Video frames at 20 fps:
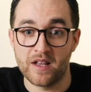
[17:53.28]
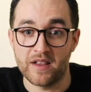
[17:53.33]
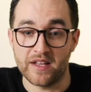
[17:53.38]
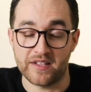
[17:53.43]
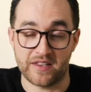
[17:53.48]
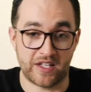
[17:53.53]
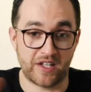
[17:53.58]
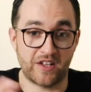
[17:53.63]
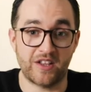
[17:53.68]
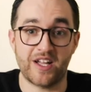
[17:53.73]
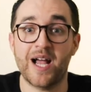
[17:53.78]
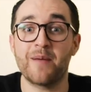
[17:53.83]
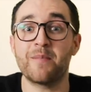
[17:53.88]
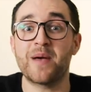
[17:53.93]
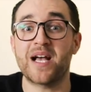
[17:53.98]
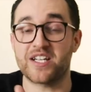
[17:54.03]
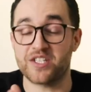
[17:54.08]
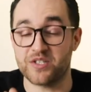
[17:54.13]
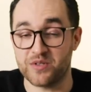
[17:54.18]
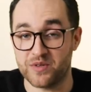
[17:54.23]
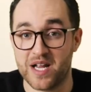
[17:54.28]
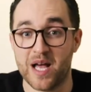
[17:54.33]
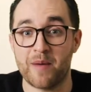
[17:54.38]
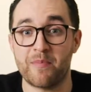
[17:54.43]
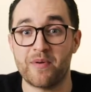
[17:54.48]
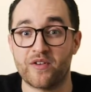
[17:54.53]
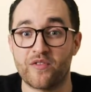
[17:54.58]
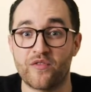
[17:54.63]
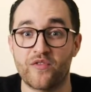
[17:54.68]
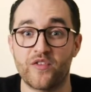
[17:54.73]
Like the climax to an
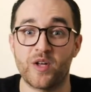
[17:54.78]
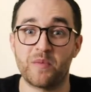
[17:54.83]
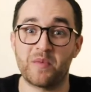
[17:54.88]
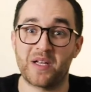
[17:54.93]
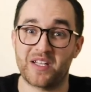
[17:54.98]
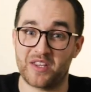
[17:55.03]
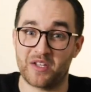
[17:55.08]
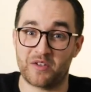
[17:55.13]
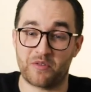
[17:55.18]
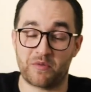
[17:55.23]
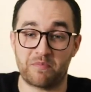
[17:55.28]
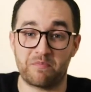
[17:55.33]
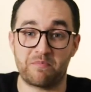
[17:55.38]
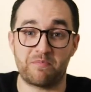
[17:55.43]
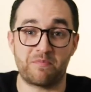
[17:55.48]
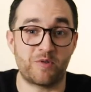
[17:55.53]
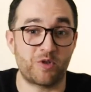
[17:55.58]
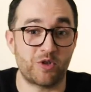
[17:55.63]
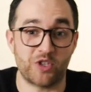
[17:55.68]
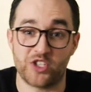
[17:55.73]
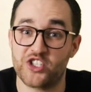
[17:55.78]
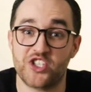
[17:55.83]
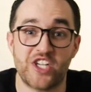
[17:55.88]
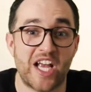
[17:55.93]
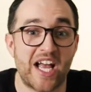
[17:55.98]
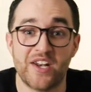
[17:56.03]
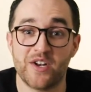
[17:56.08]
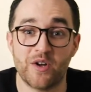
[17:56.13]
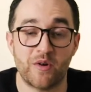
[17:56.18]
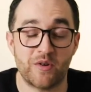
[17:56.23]
epic film, like the
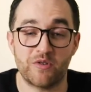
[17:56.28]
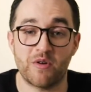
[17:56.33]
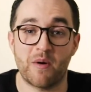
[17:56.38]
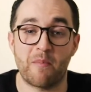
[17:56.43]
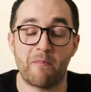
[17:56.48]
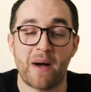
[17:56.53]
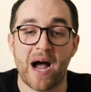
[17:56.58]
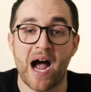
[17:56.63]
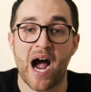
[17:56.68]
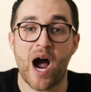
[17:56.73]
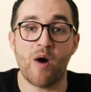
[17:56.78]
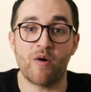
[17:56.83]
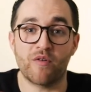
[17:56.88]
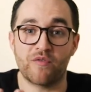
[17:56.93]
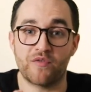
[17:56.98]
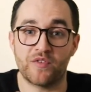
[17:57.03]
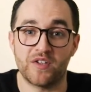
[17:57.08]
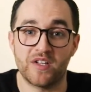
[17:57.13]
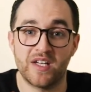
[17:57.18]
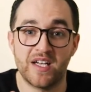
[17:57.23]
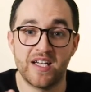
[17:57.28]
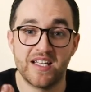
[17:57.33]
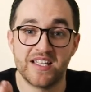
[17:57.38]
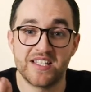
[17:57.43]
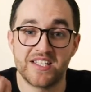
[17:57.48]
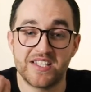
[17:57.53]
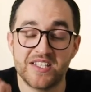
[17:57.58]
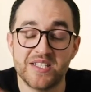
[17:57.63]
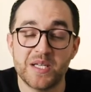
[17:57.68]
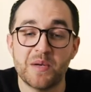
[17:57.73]
crescendo to a powerful
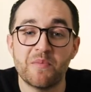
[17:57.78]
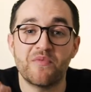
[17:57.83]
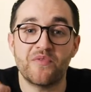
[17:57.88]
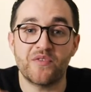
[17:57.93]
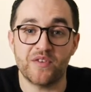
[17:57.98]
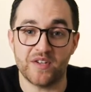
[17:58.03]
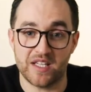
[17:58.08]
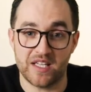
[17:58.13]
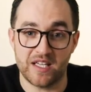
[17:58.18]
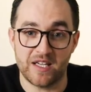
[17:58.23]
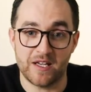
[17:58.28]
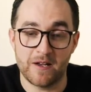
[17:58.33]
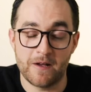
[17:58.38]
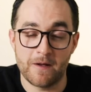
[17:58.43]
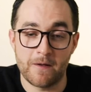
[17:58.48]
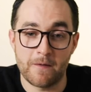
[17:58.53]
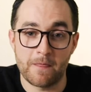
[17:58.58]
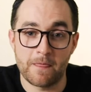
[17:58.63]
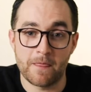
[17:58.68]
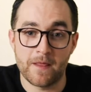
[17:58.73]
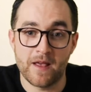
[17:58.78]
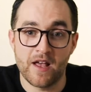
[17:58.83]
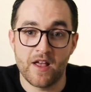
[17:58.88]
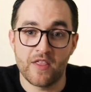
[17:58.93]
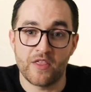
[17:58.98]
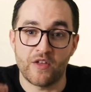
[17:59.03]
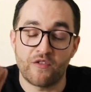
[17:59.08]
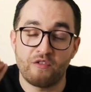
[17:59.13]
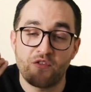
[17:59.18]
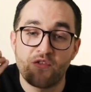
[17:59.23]
symphony.
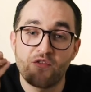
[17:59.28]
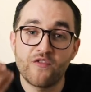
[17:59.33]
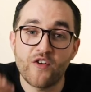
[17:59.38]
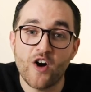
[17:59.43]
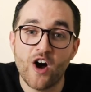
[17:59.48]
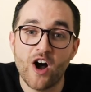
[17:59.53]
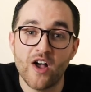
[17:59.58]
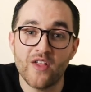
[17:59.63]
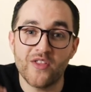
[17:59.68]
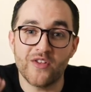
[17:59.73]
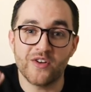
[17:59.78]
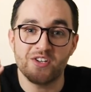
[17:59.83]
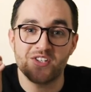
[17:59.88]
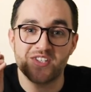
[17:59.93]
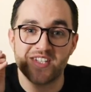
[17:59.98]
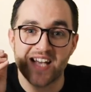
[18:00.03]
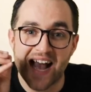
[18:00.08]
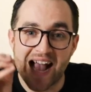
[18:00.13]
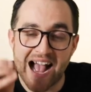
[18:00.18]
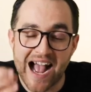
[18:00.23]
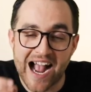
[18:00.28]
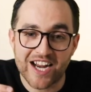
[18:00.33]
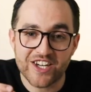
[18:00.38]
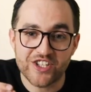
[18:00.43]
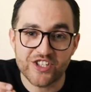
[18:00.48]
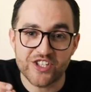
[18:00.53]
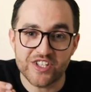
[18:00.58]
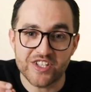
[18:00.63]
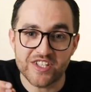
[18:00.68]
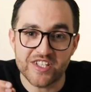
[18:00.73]
The father's
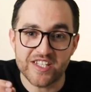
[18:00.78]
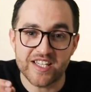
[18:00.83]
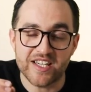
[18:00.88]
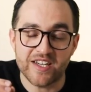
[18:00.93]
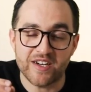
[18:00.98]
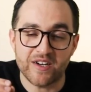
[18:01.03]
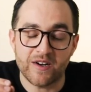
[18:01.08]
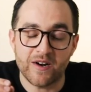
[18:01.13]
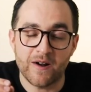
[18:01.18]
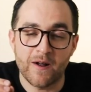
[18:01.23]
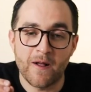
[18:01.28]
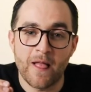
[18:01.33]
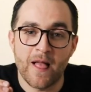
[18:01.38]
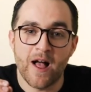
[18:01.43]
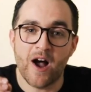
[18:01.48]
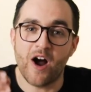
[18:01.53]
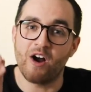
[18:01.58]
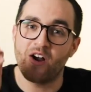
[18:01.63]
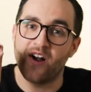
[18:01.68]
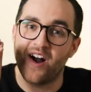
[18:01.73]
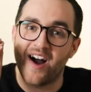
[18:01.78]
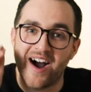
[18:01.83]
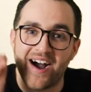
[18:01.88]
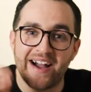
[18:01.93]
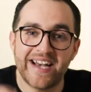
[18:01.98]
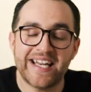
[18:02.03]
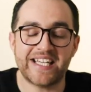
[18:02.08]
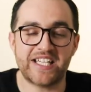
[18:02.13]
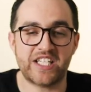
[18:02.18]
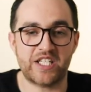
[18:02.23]
actions here are
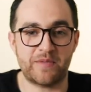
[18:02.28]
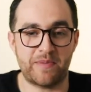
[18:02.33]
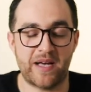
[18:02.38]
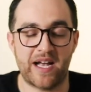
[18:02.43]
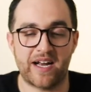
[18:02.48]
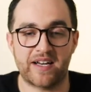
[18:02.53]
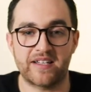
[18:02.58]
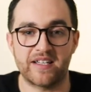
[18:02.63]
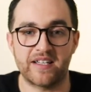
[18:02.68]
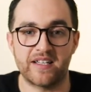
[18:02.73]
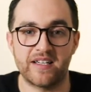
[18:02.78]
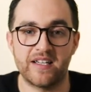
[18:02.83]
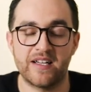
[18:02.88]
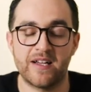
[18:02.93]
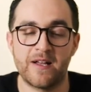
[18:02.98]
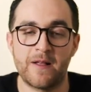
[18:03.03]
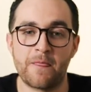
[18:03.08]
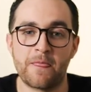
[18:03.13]
unexpected